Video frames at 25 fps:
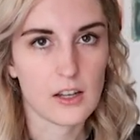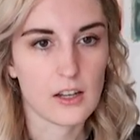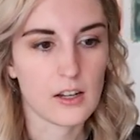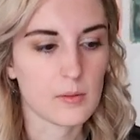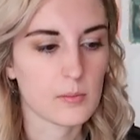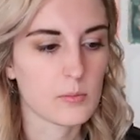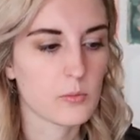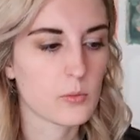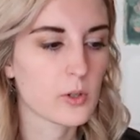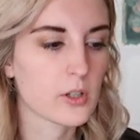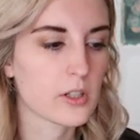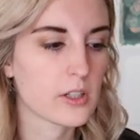
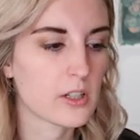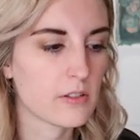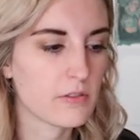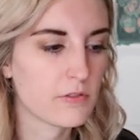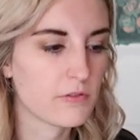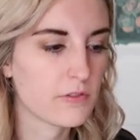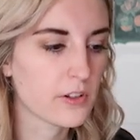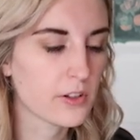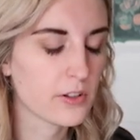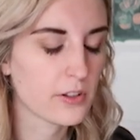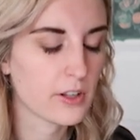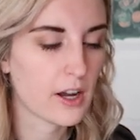we're going to
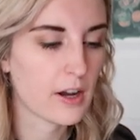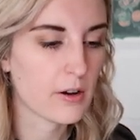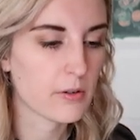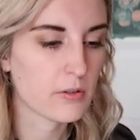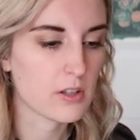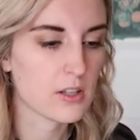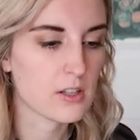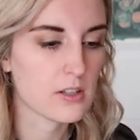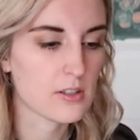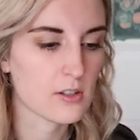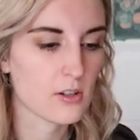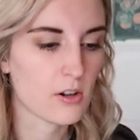fill
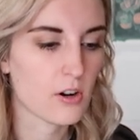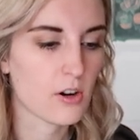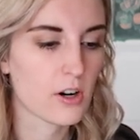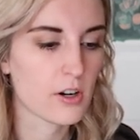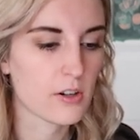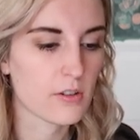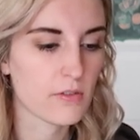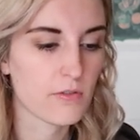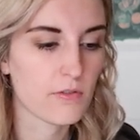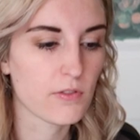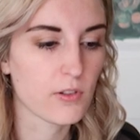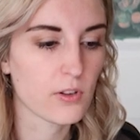out this
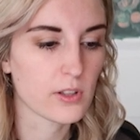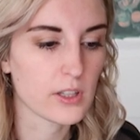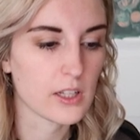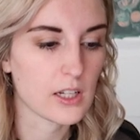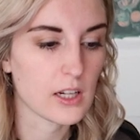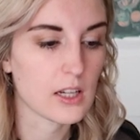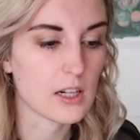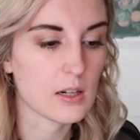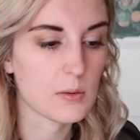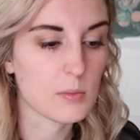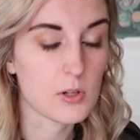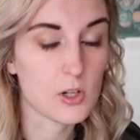card
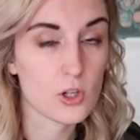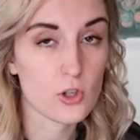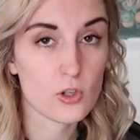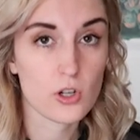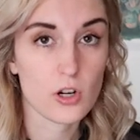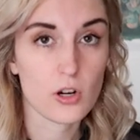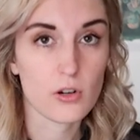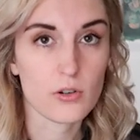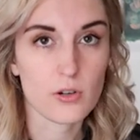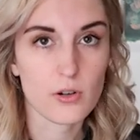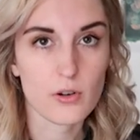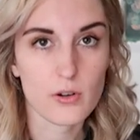fully, and I'm going to
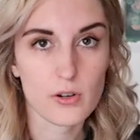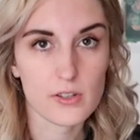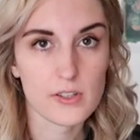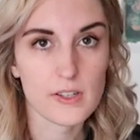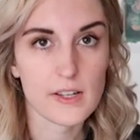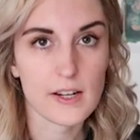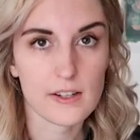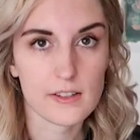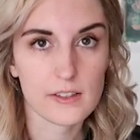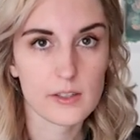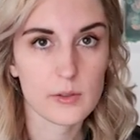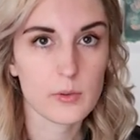show you
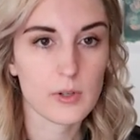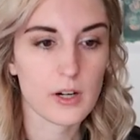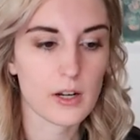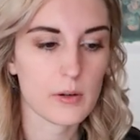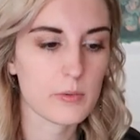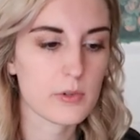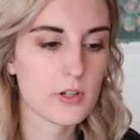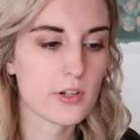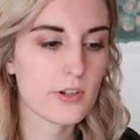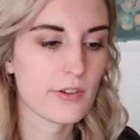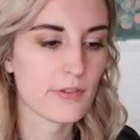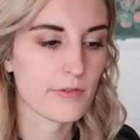exactly what I
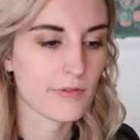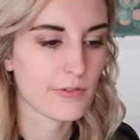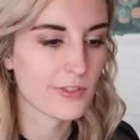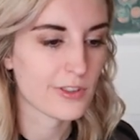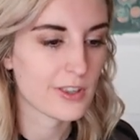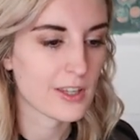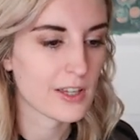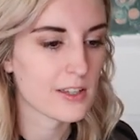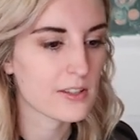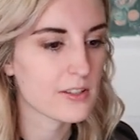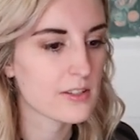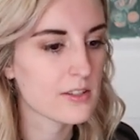would do for
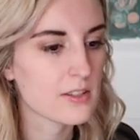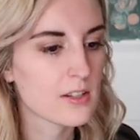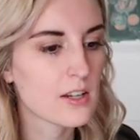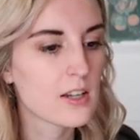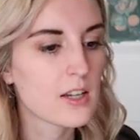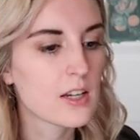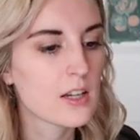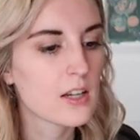this.